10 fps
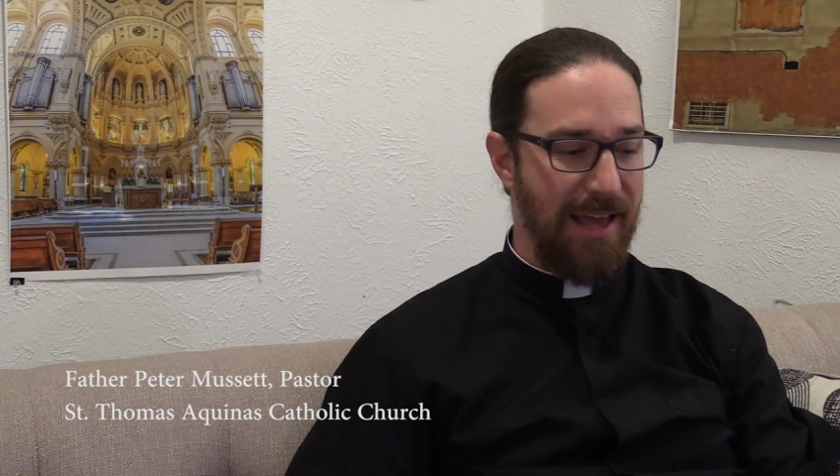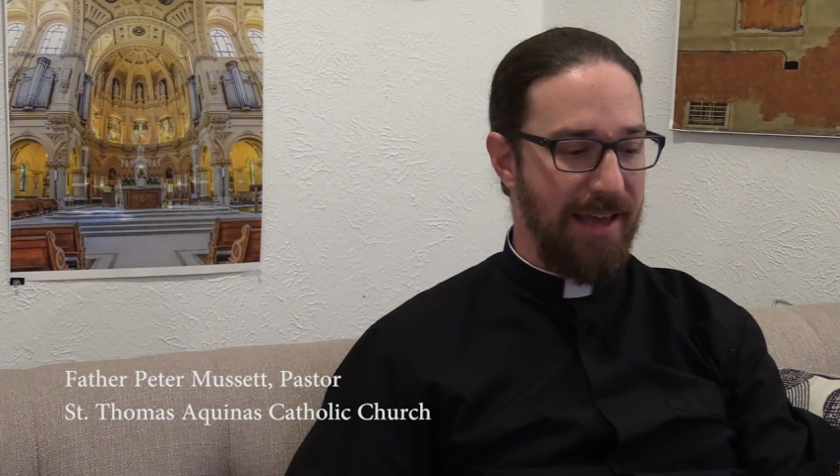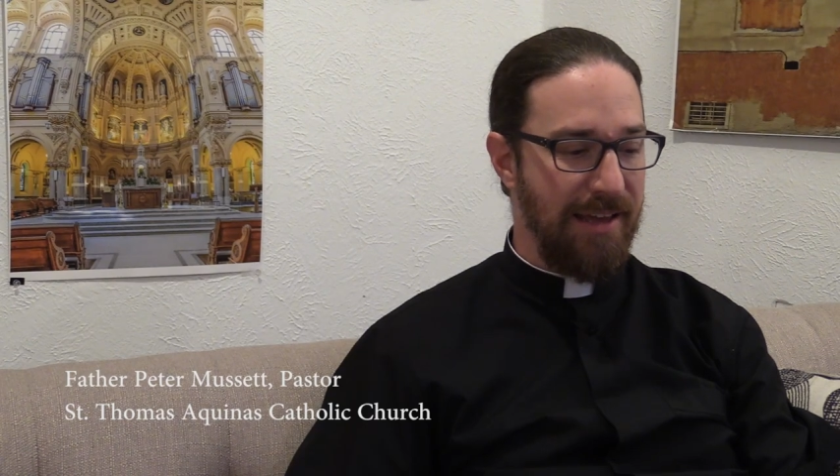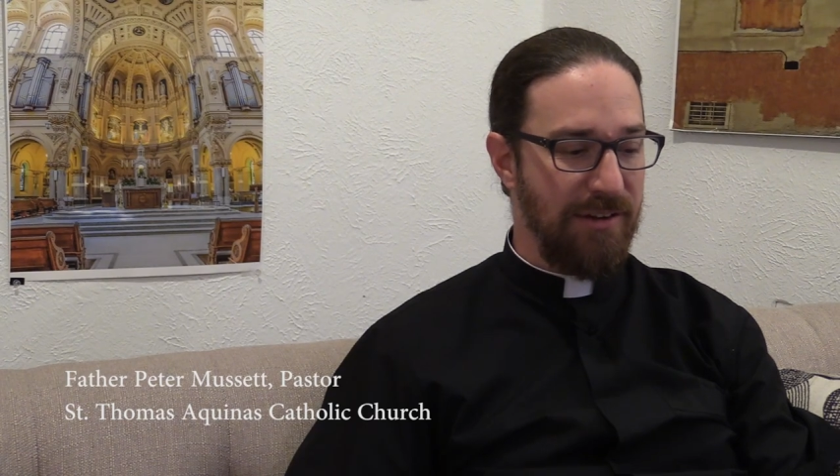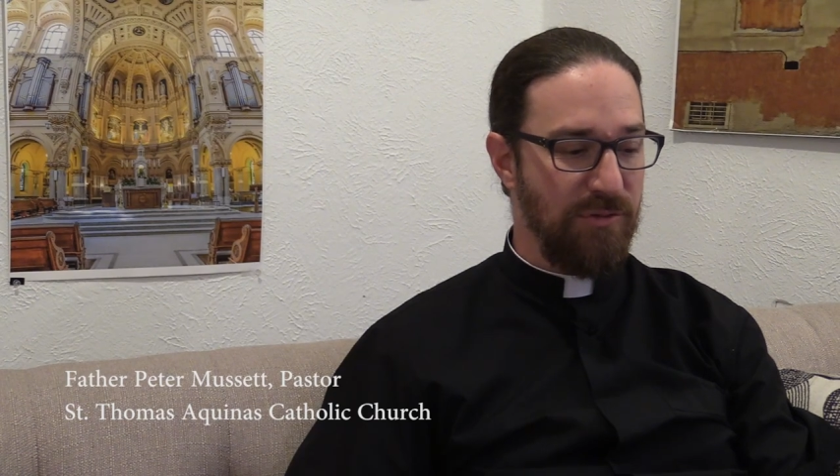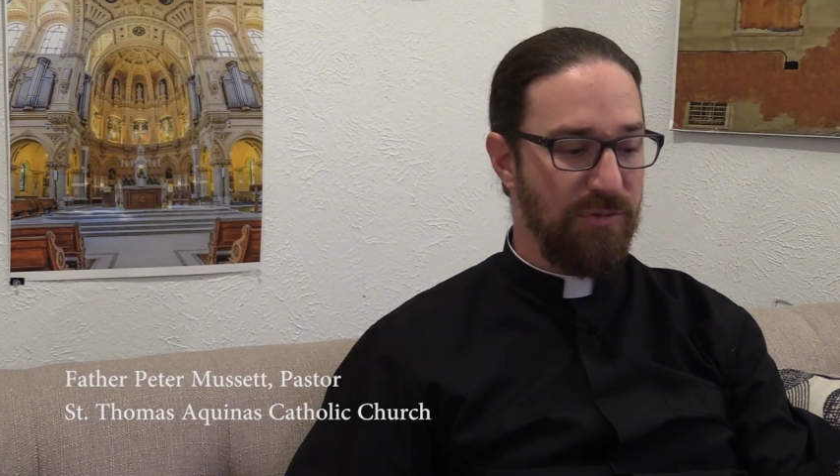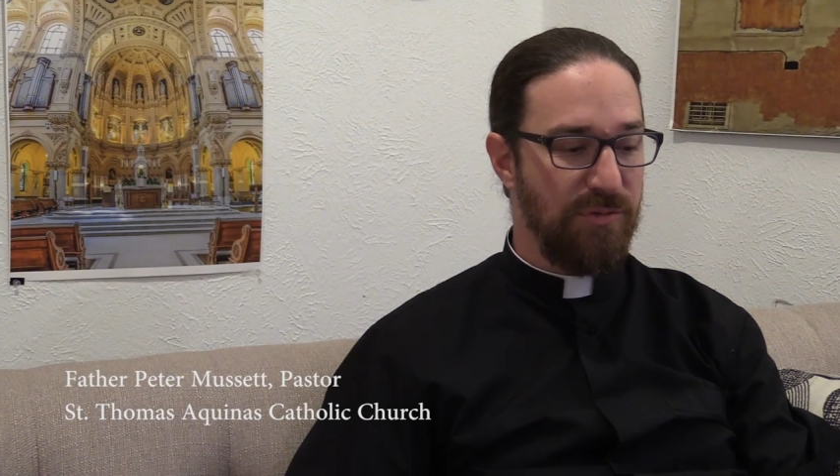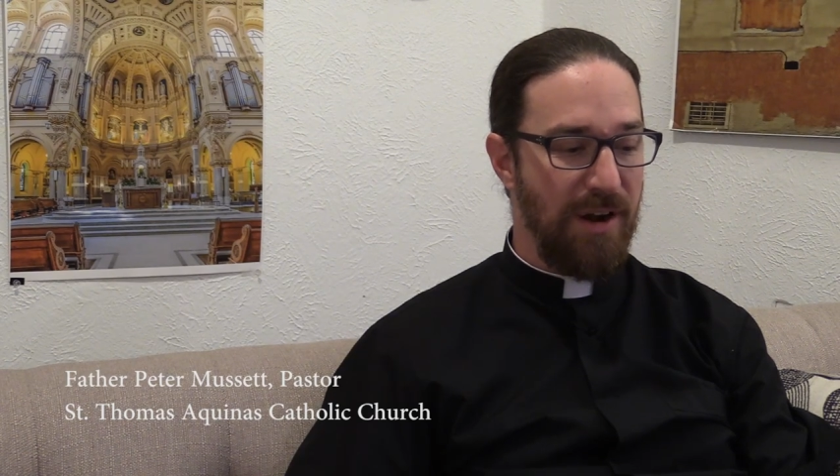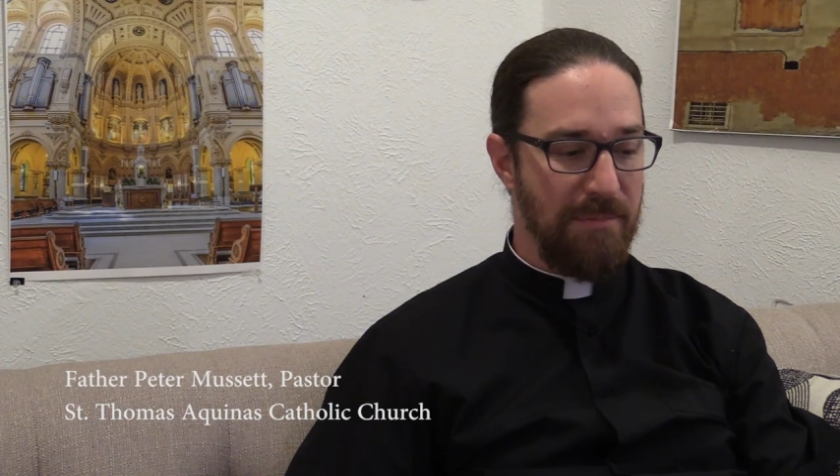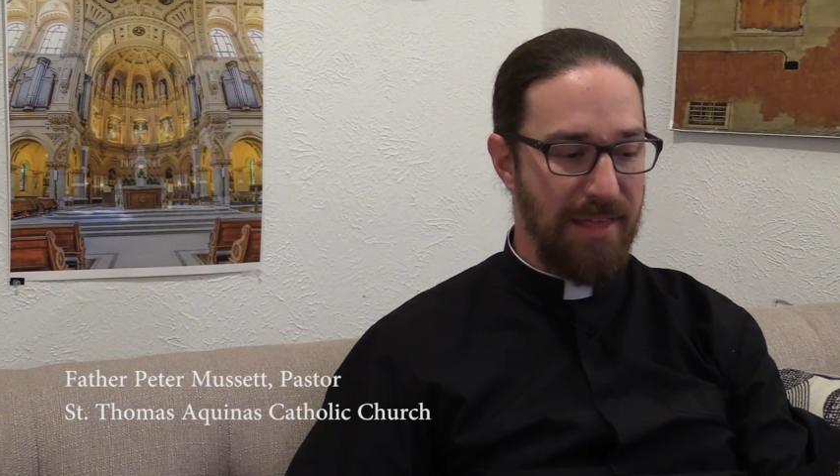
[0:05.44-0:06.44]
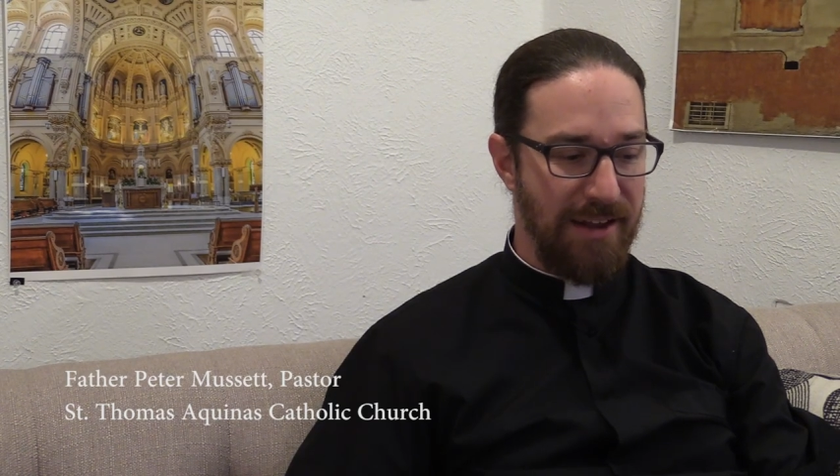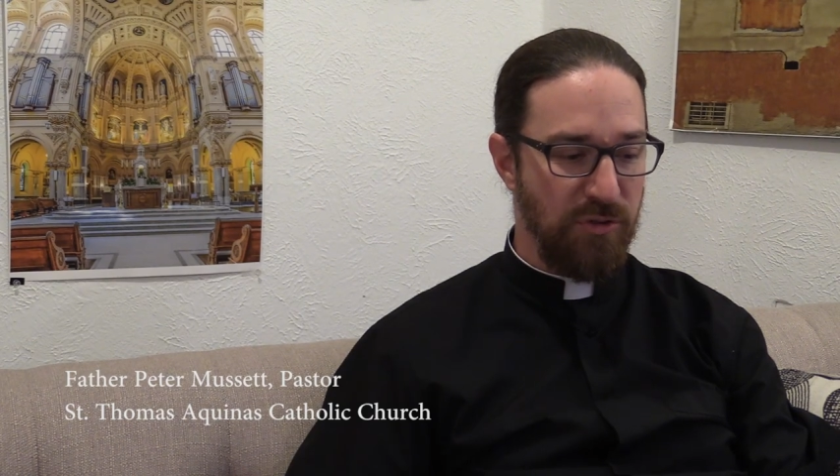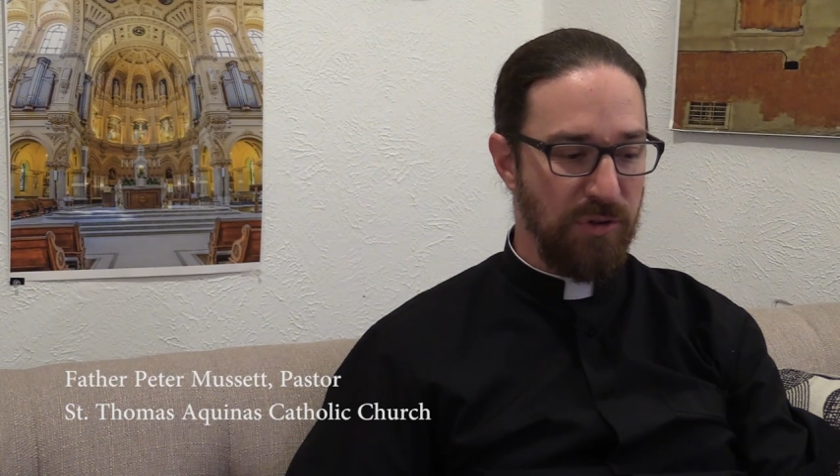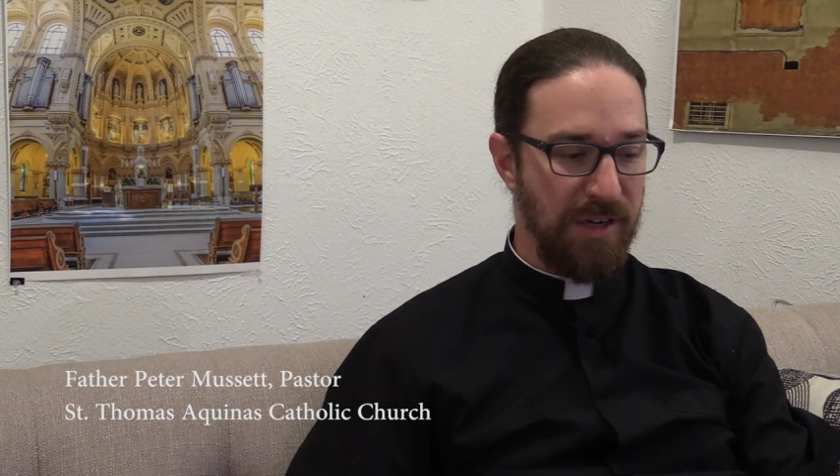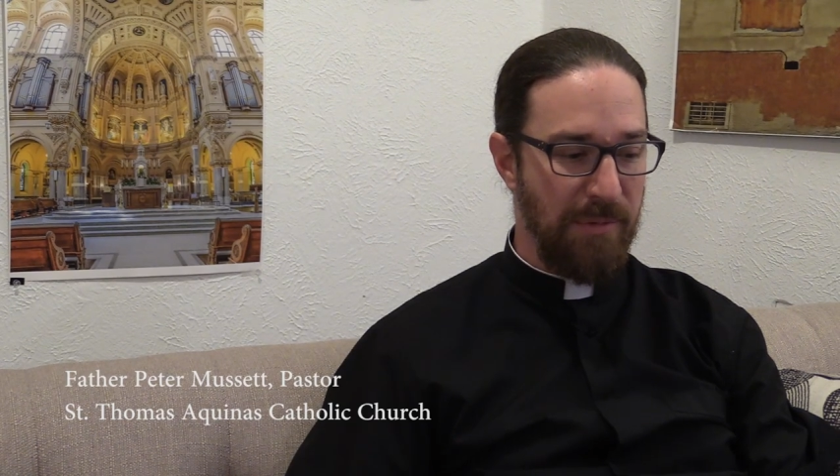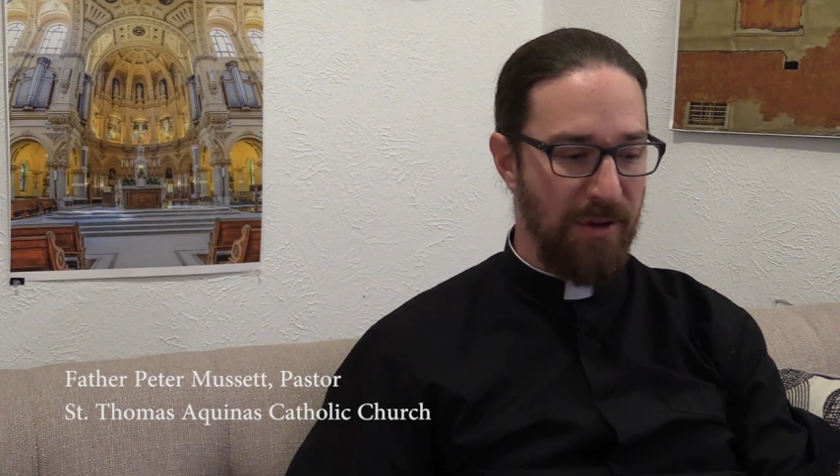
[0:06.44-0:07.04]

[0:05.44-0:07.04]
And from that dream,